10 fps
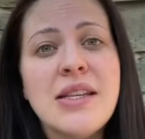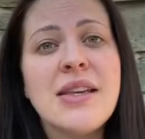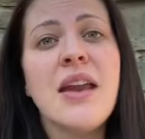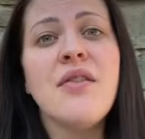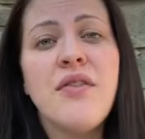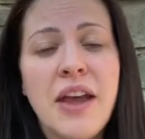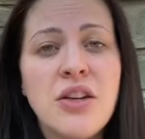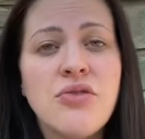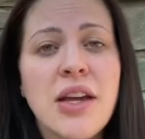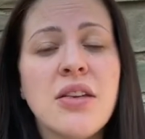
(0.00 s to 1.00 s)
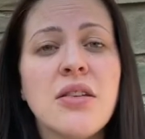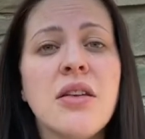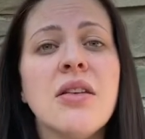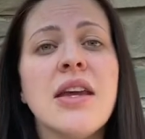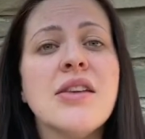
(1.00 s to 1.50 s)
getting fed
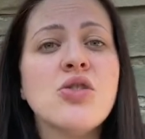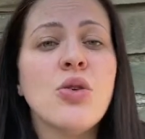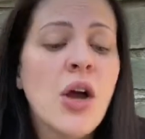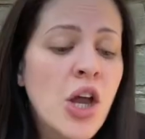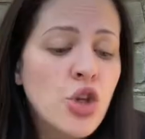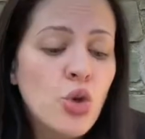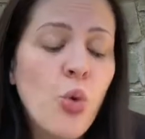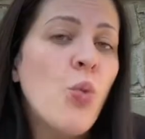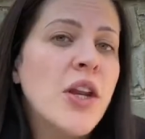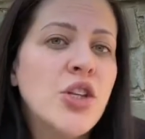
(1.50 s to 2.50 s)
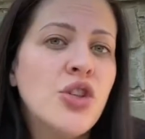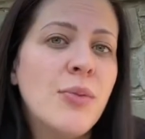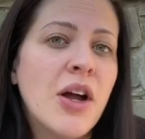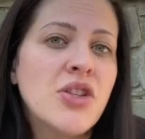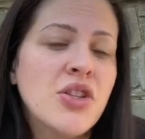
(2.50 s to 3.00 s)
regularly. So don't worry too
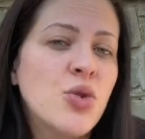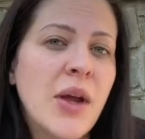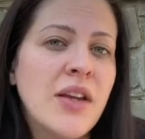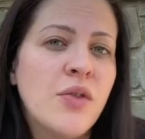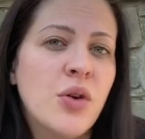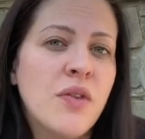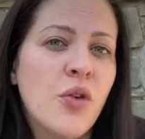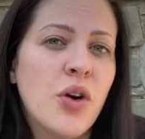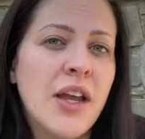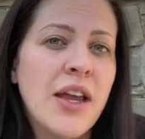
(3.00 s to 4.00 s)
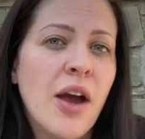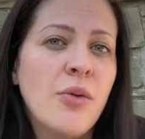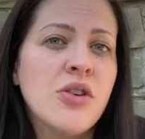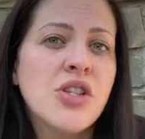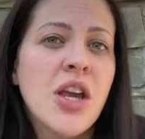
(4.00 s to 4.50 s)
much in 24 to 48
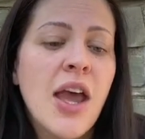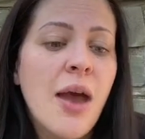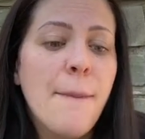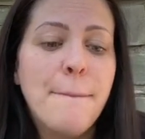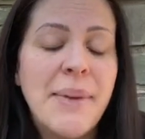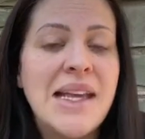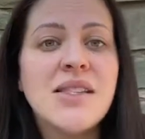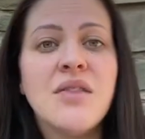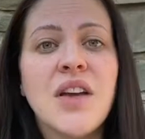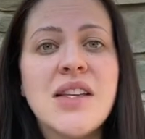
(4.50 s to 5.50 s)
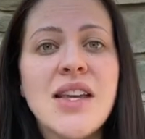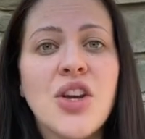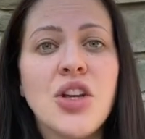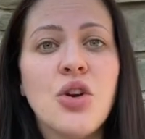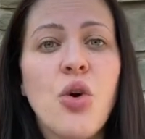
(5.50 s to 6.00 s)
hours. Best advice I
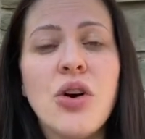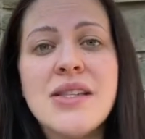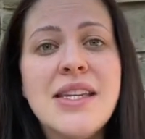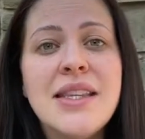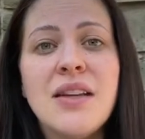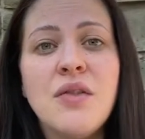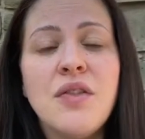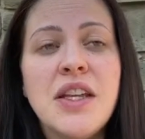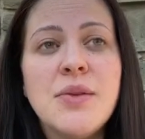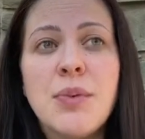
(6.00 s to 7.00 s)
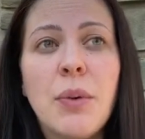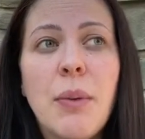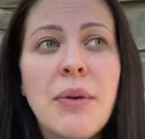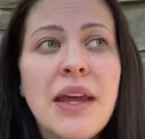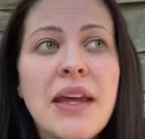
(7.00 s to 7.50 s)
could have got, because he didn't feed
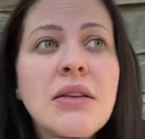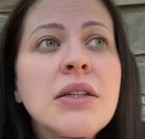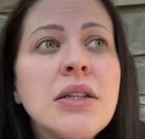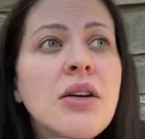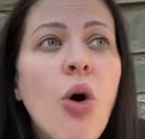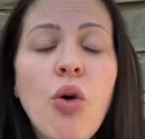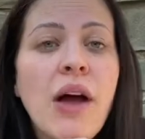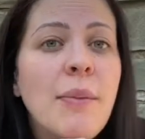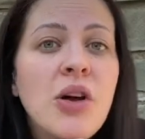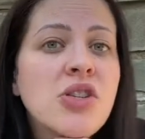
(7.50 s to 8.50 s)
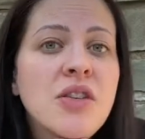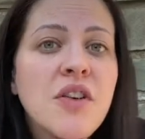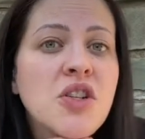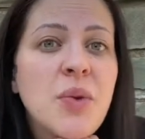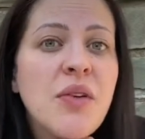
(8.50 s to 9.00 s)
probably all that much in the
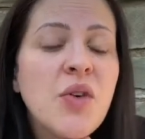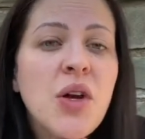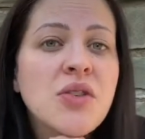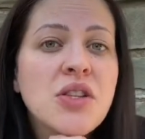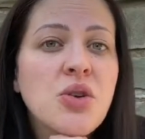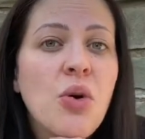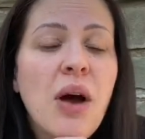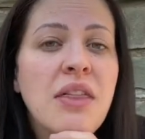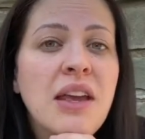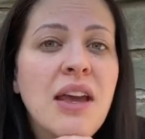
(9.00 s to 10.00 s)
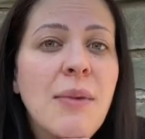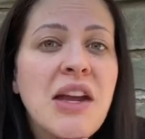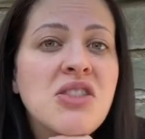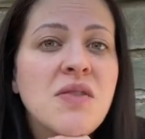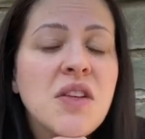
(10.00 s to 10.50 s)
first 24 hours at all. I think I
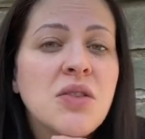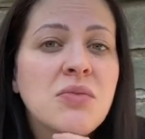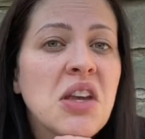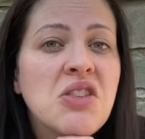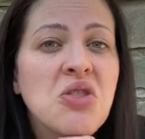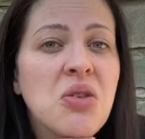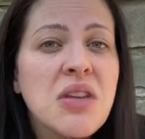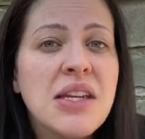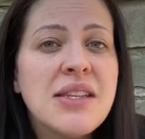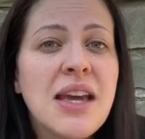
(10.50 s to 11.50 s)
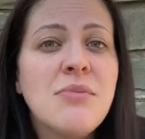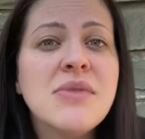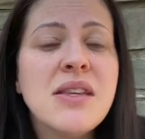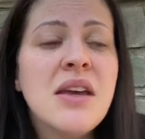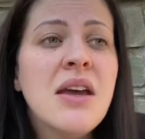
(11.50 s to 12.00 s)
managed to feed him like 2 or 3
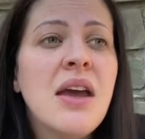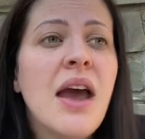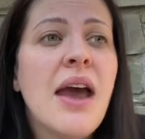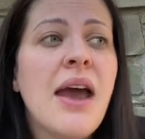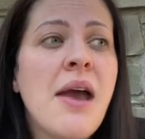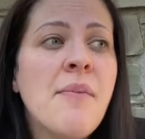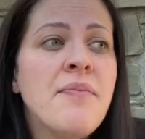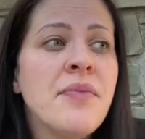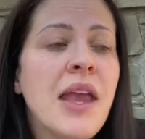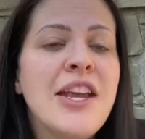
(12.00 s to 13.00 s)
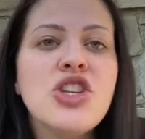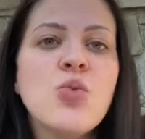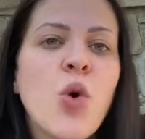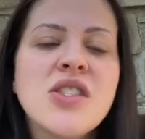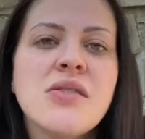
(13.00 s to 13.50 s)
times. He just
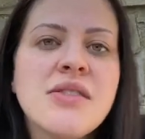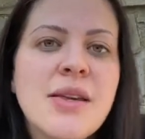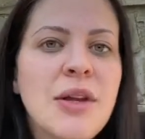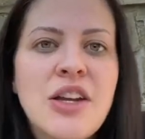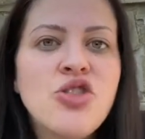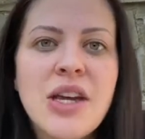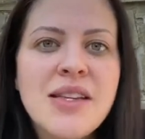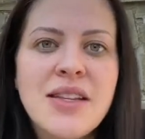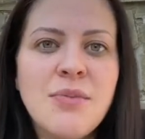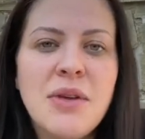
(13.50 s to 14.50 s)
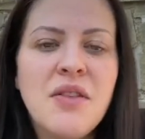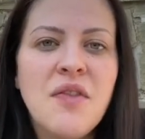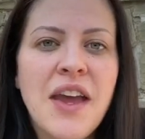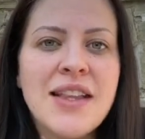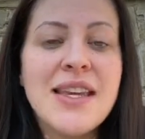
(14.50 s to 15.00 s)
wasn't seeming interested in being
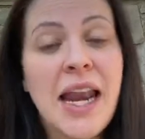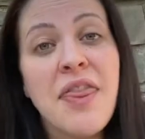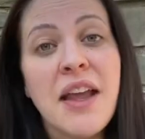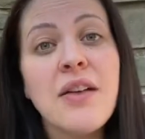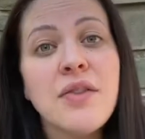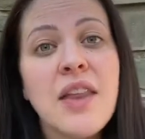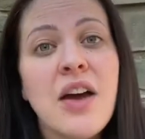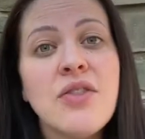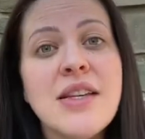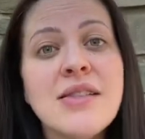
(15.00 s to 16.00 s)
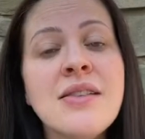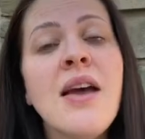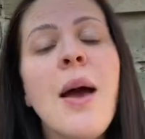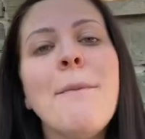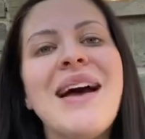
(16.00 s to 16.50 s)
fed, and I think for that reason,
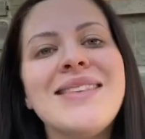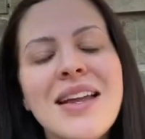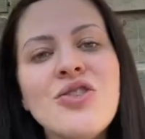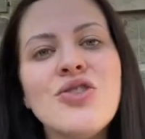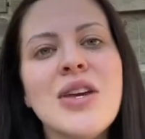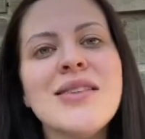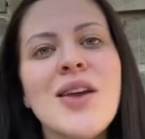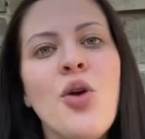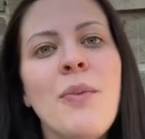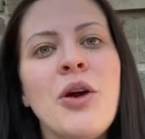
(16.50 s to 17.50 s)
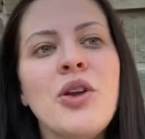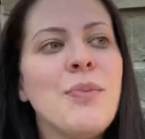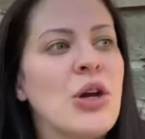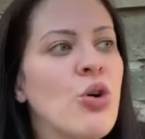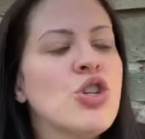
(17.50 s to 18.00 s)
but I didn't stress out about it
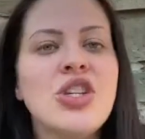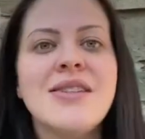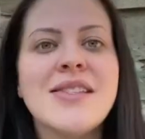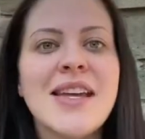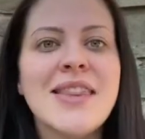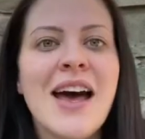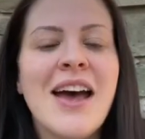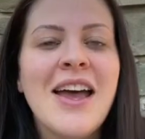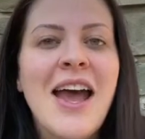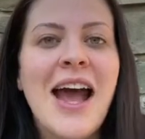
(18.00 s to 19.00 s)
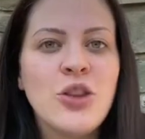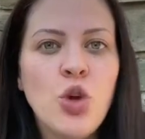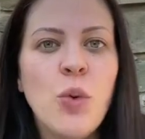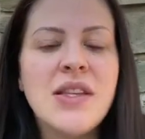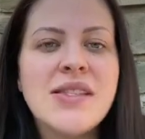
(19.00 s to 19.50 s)
because she'd said that. Had
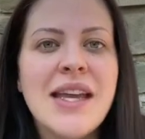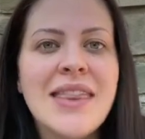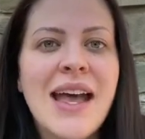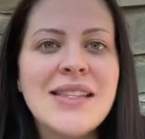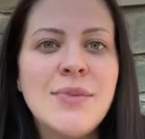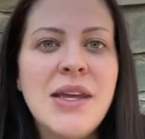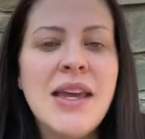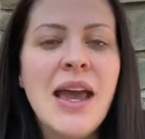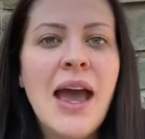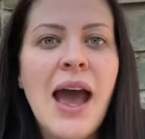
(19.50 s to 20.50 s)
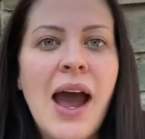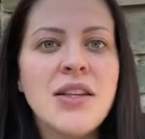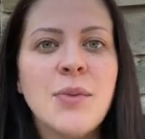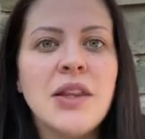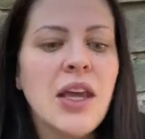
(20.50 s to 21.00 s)
no one said that to me, I'd
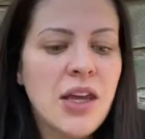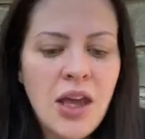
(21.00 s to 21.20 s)
have been like,